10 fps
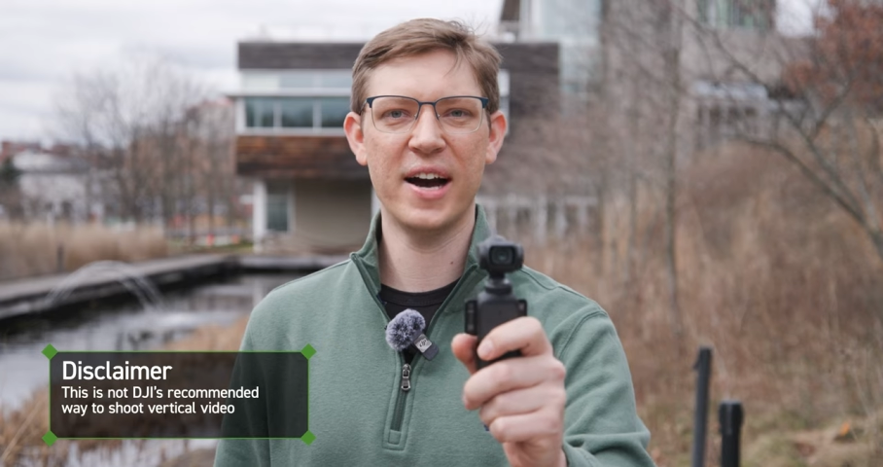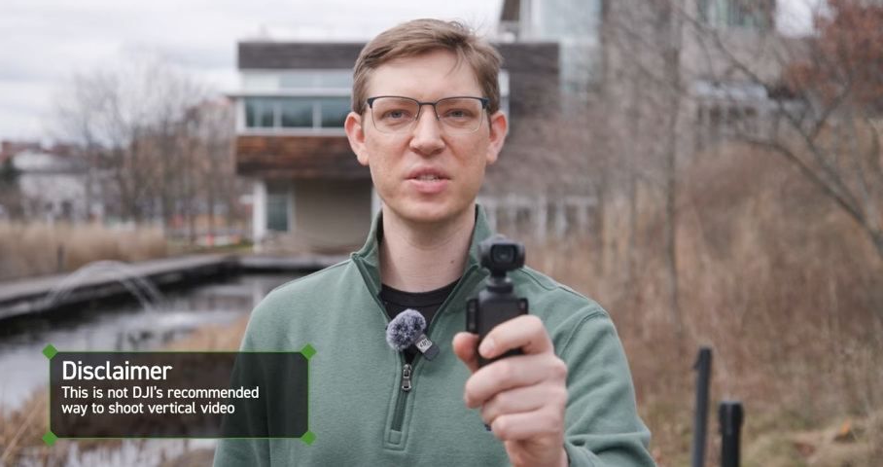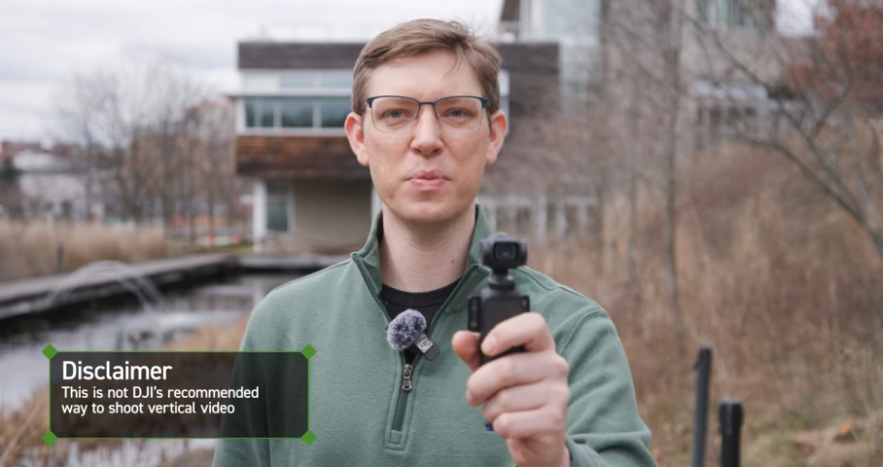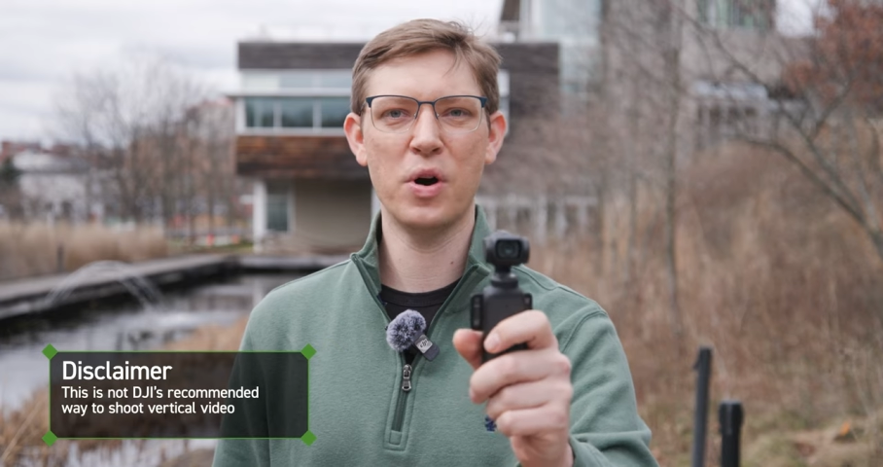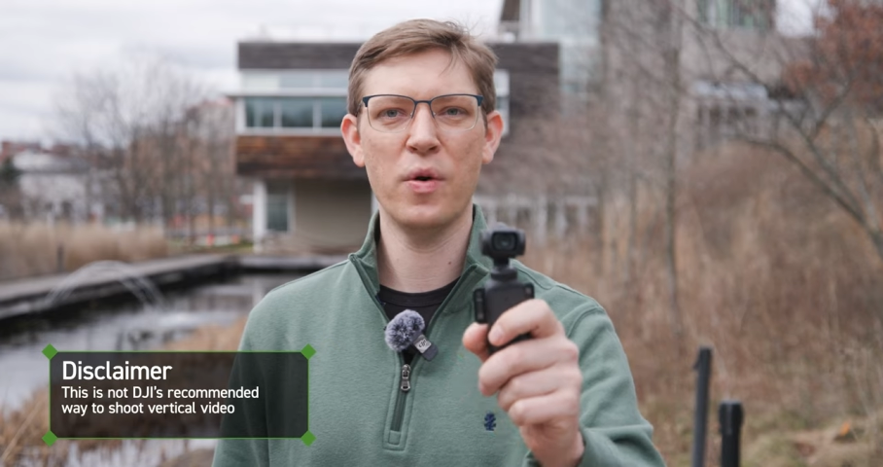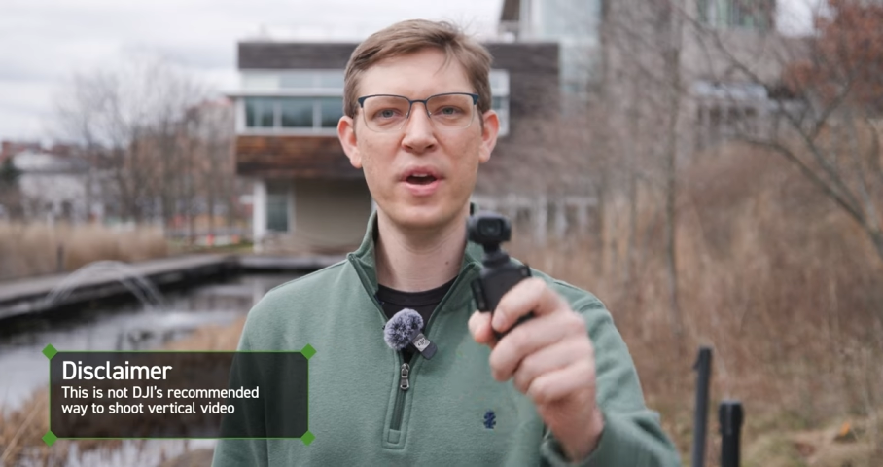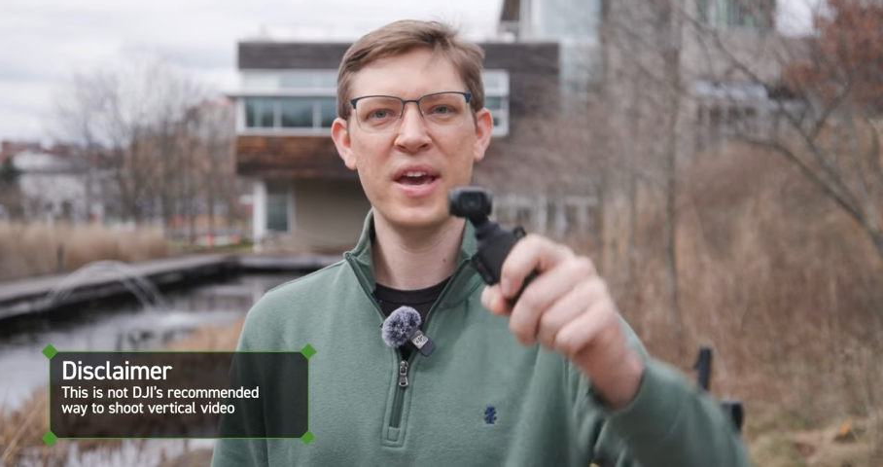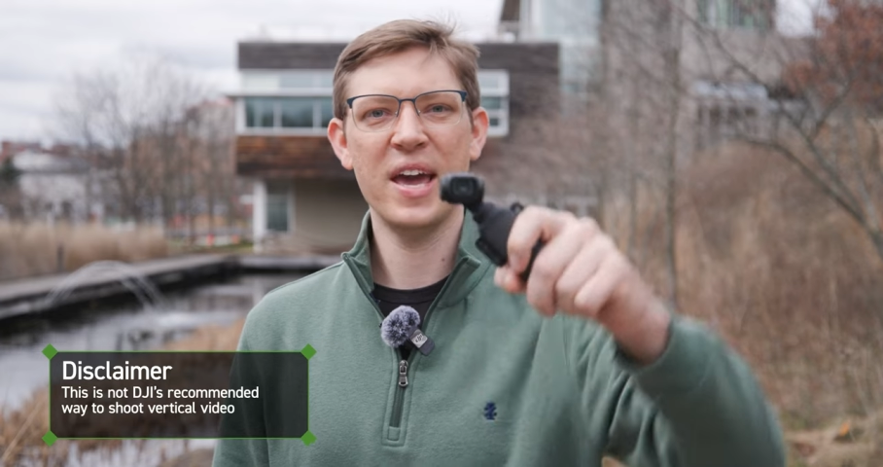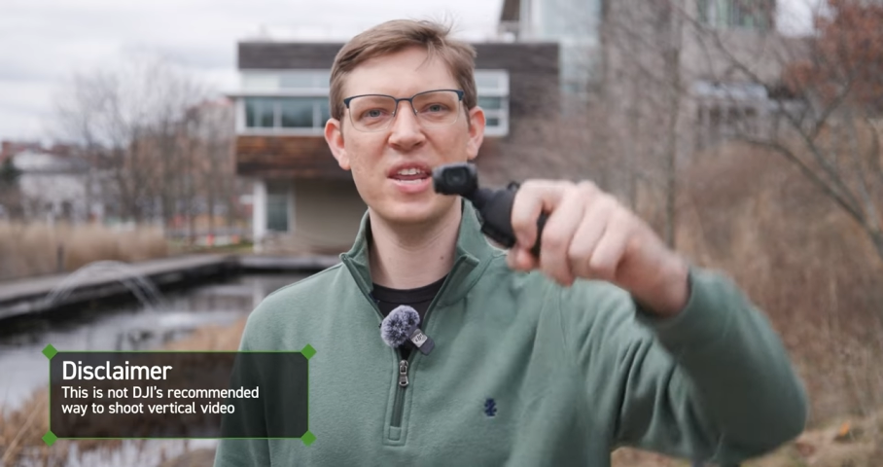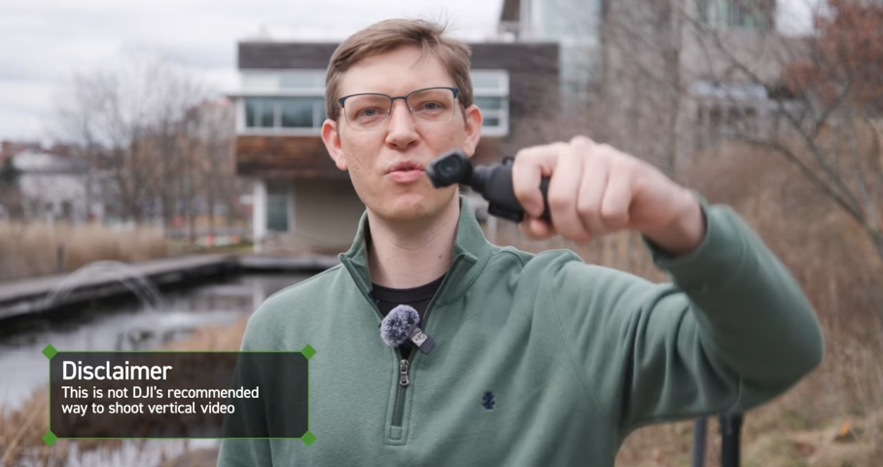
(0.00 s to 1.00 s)
Osmo
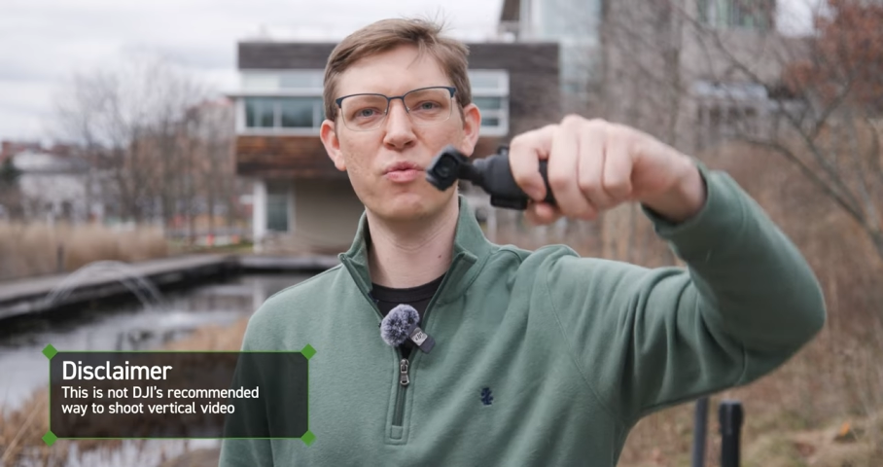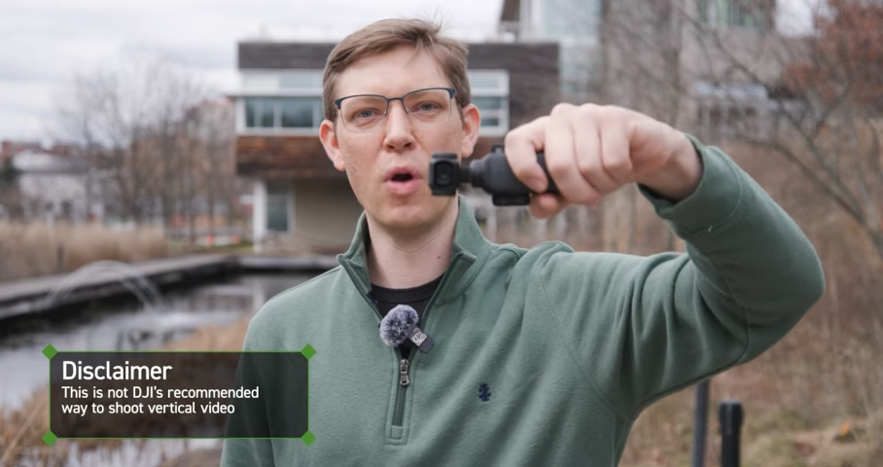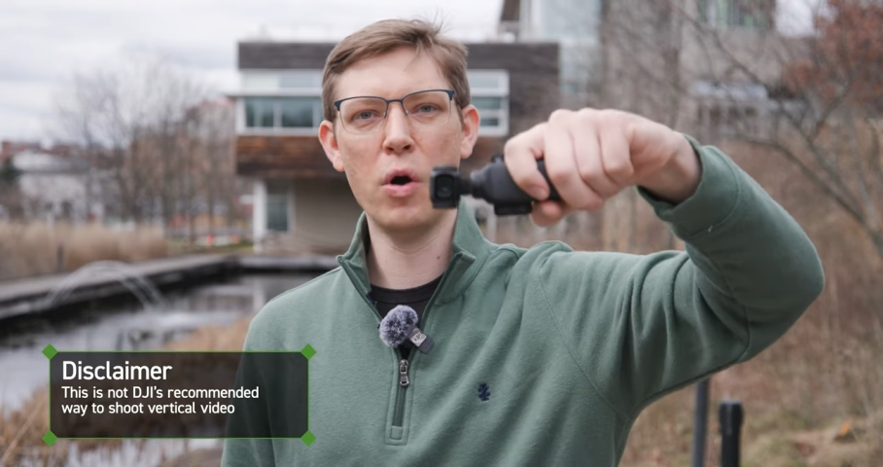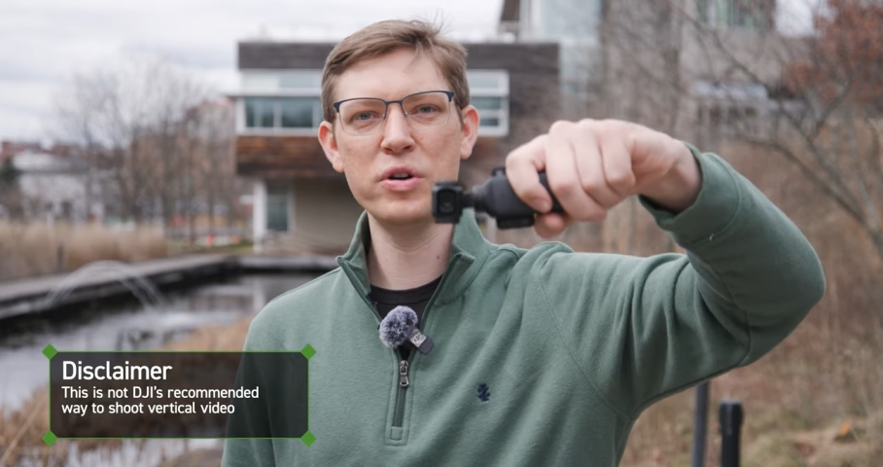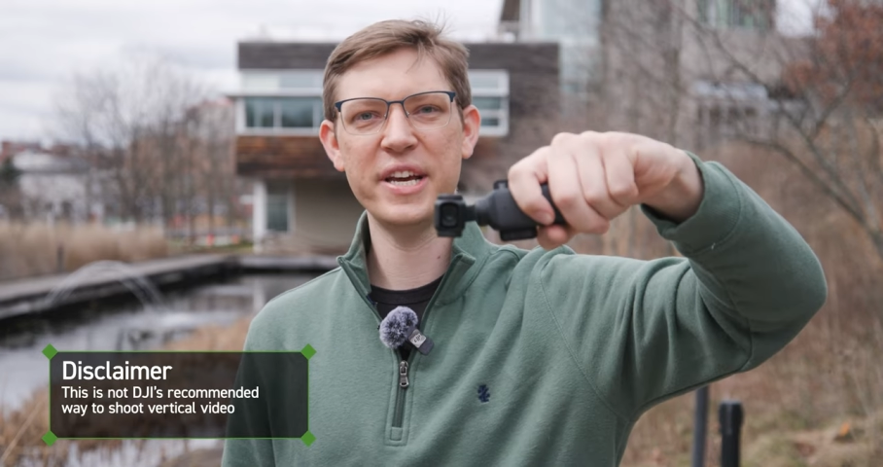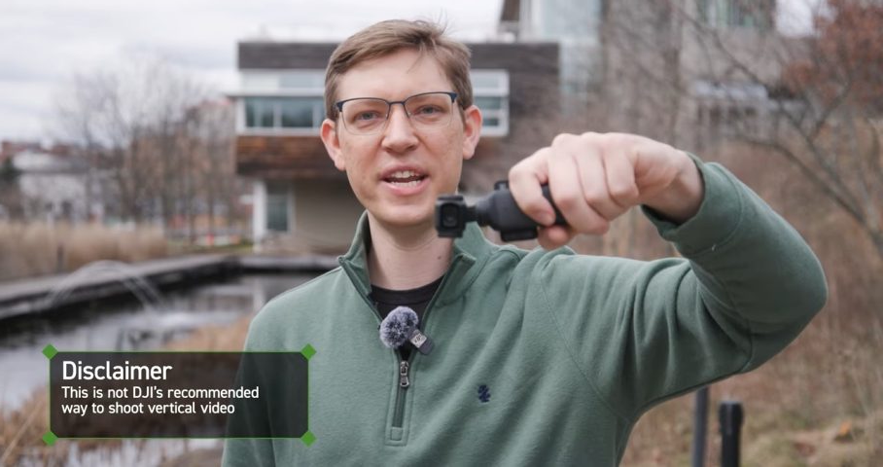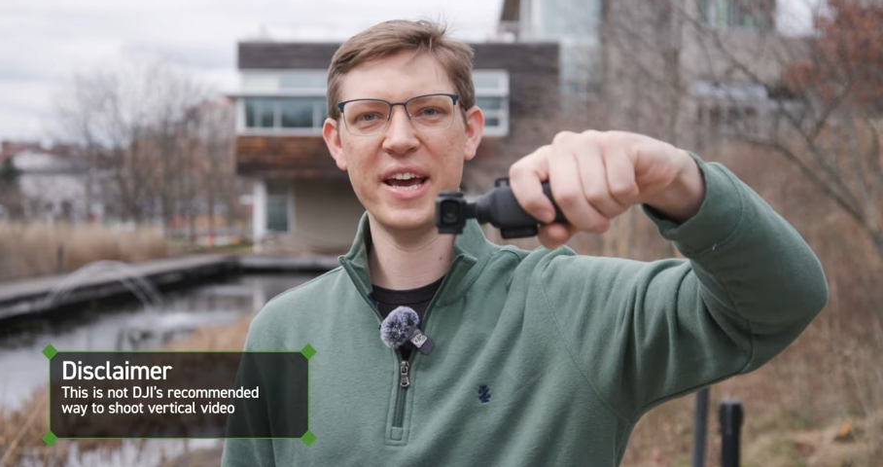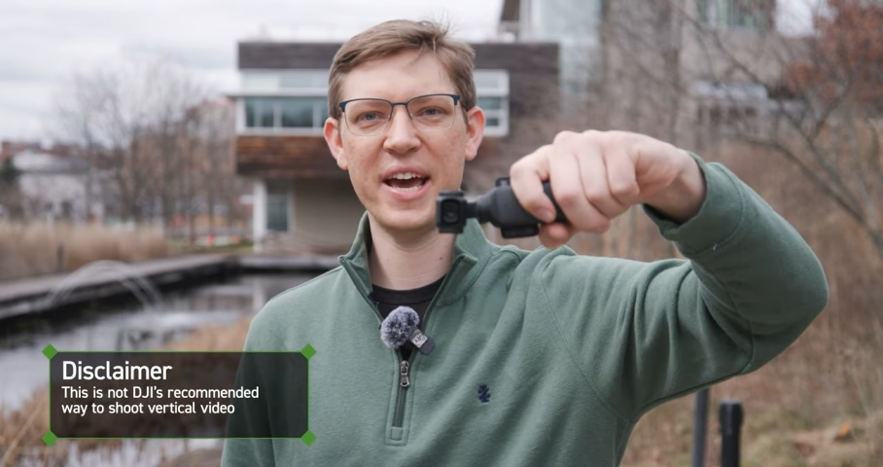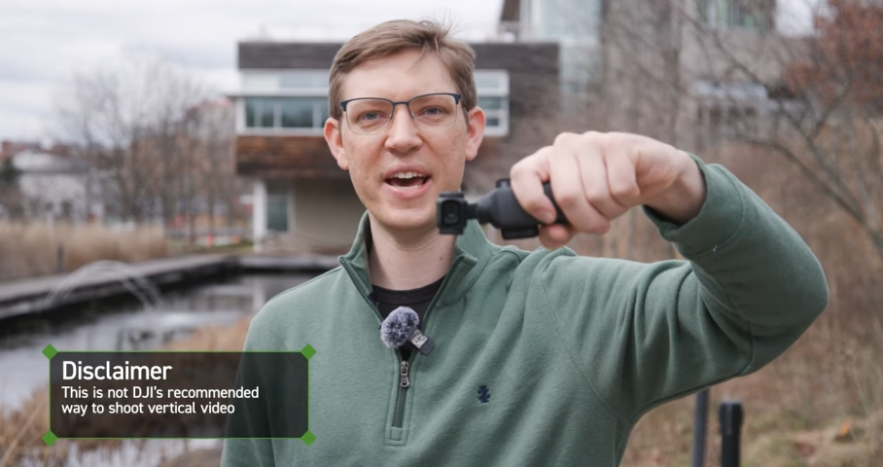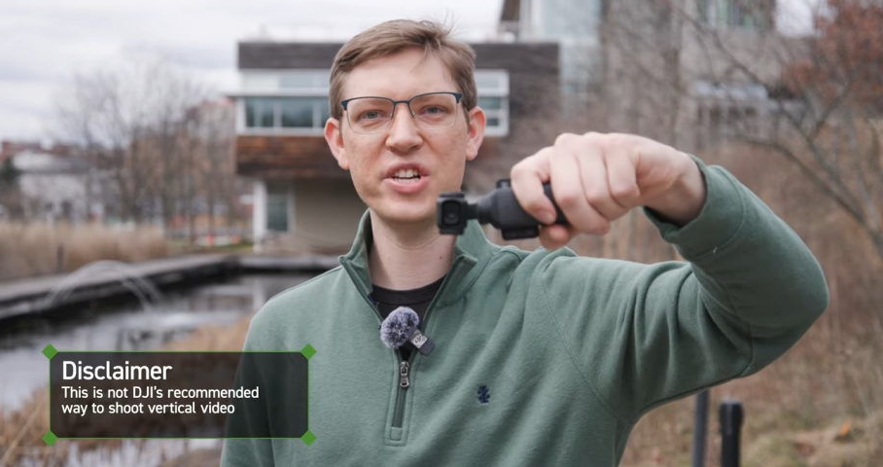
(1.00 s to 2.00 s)
and you rotate
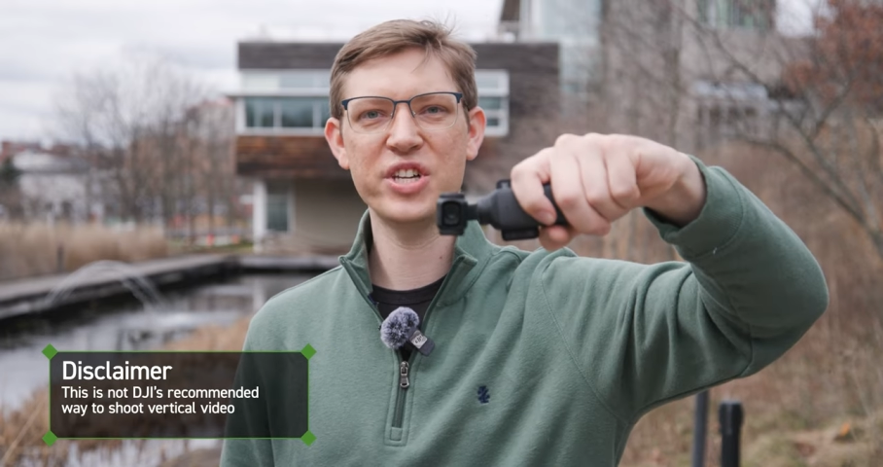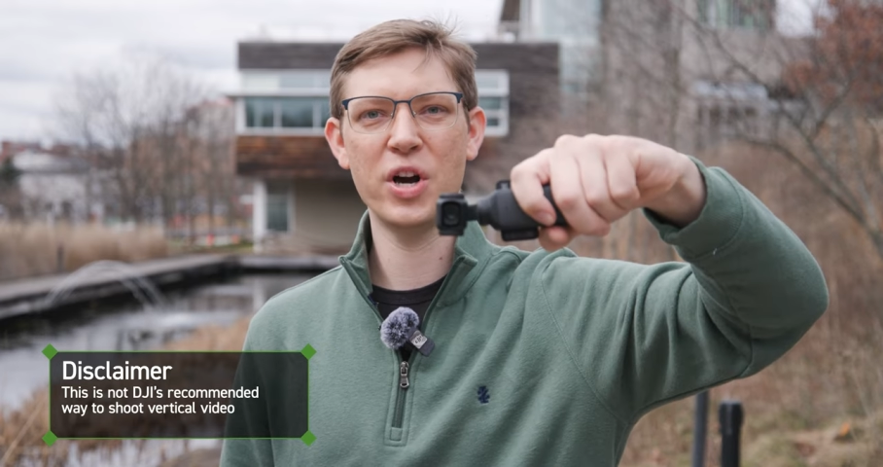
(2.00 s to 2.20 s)
it as